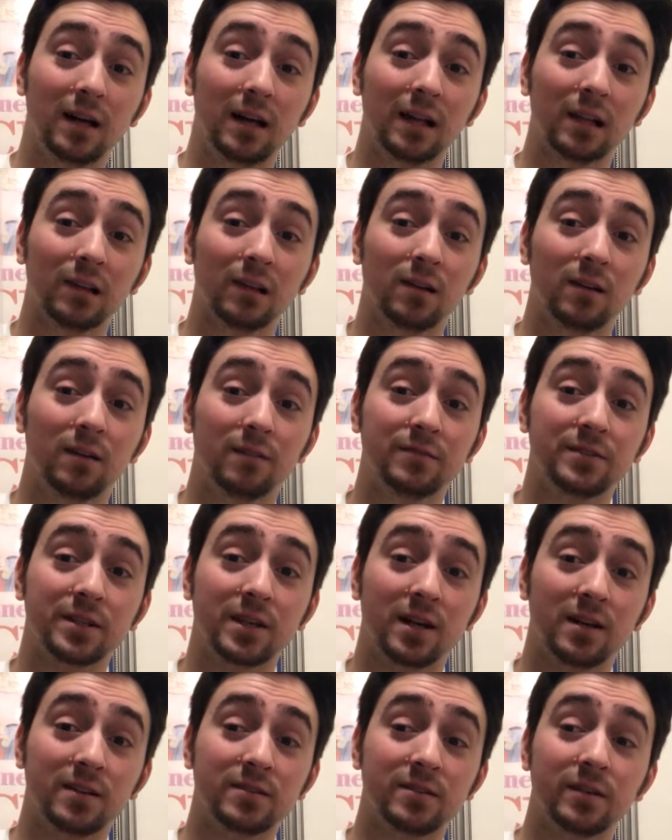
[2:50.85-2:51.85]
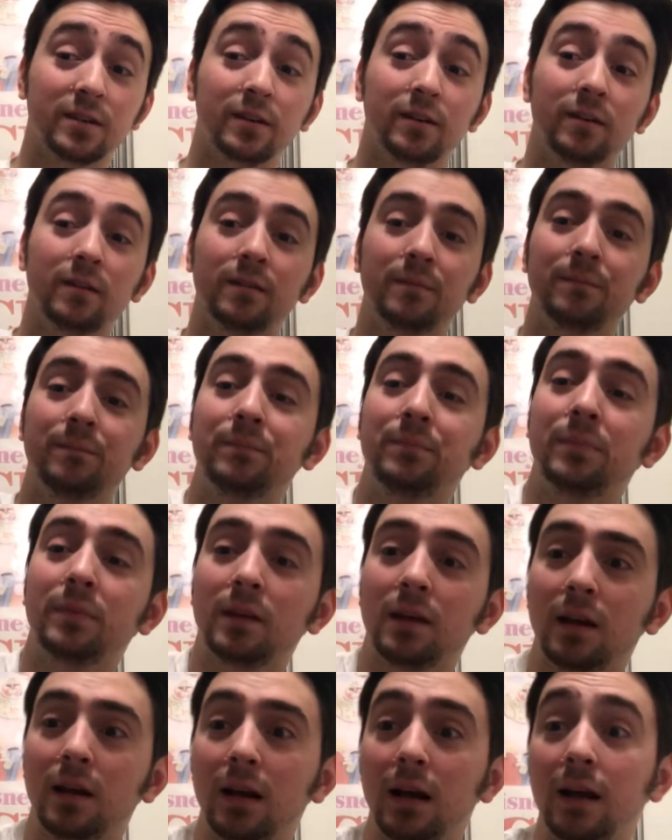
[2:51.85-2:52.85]
I love Scott Snyder.
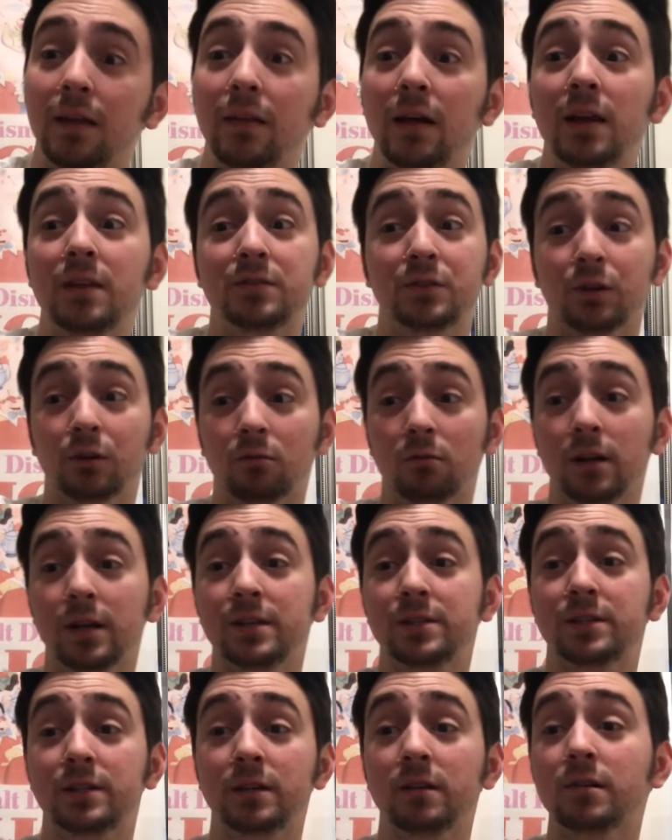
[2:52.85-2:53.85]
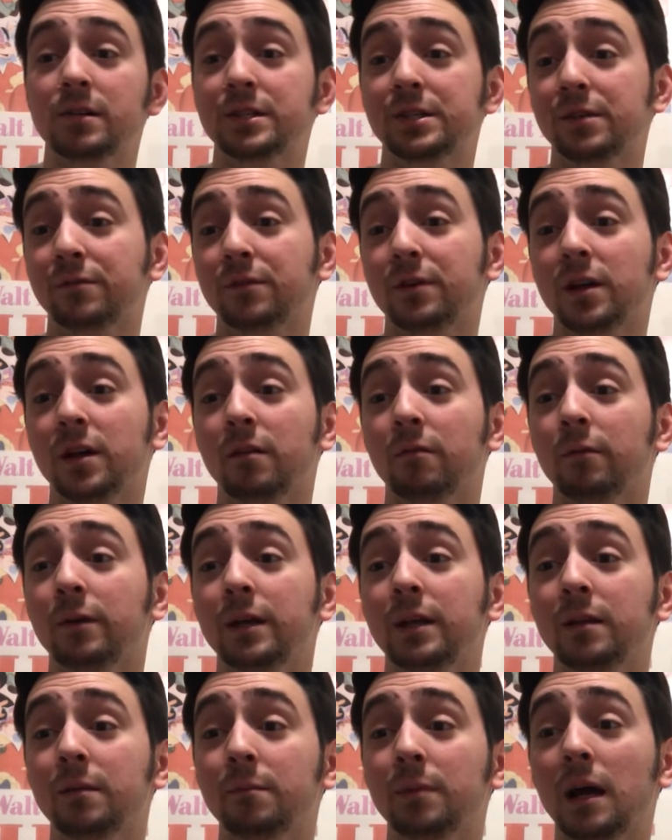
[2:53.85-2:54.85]
And that is a great series. If you're not
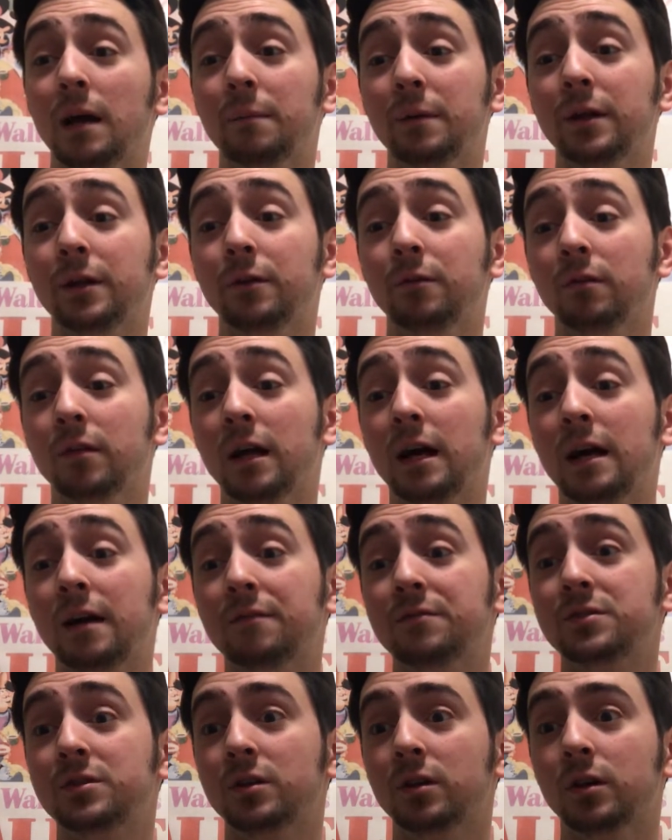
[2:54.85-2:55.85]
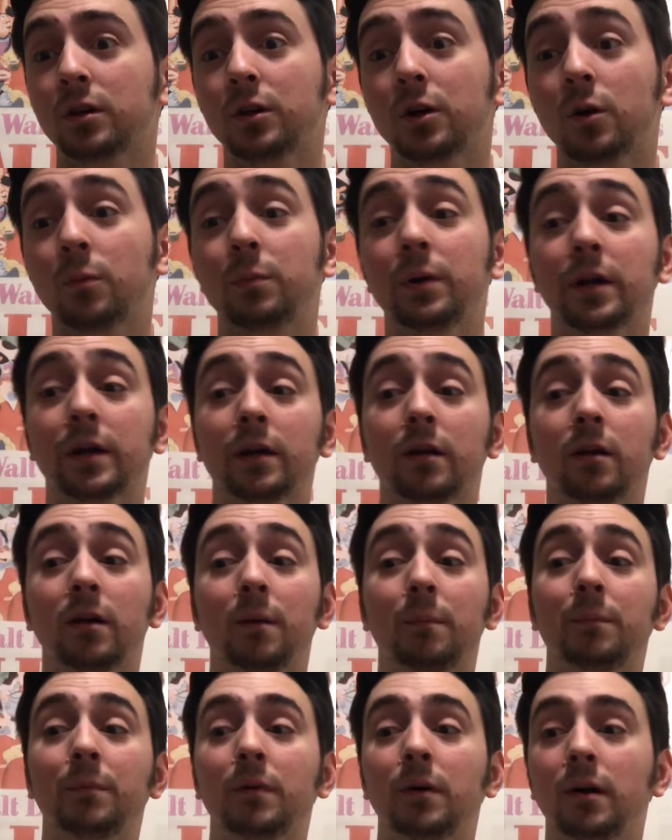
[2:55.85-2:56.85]
reading Batman Who Laughs, go pick it
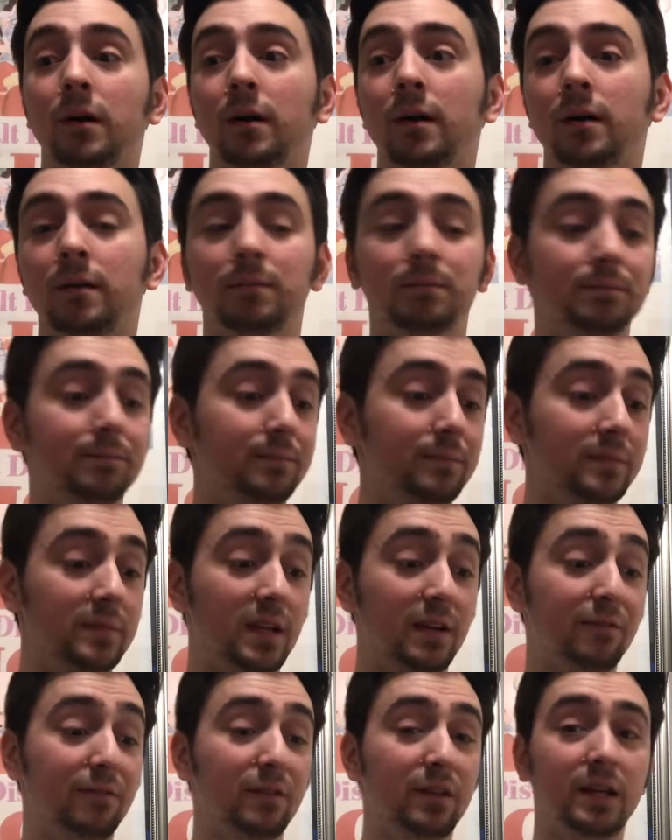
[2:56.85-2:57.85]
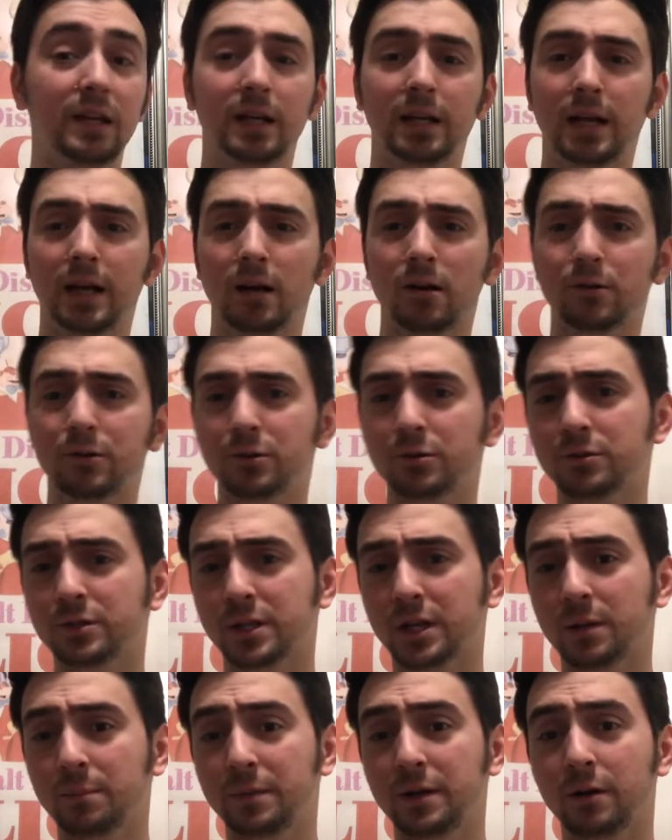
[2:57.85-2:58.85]
up. Definitely a character who's
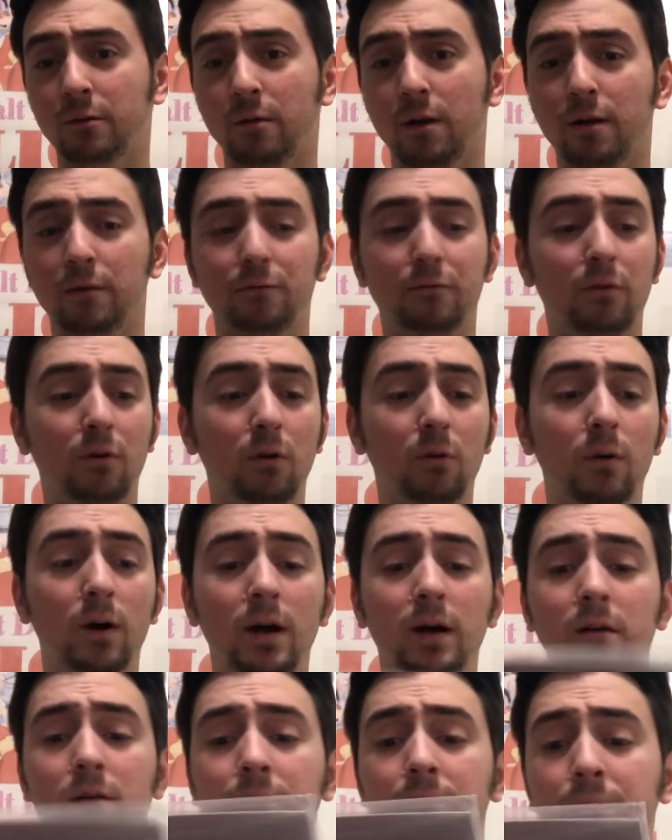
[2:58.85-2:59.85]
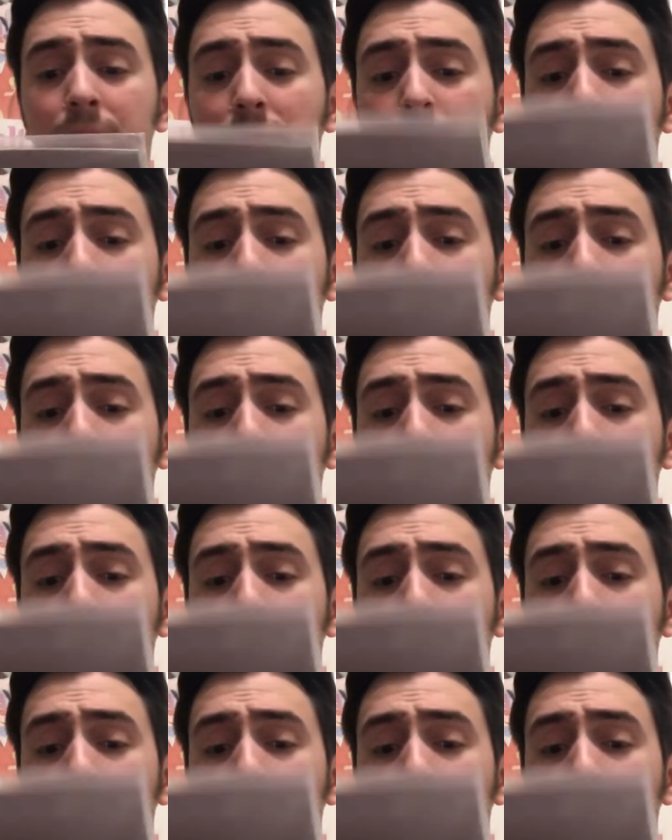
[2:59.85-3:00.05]
going to be around for a while.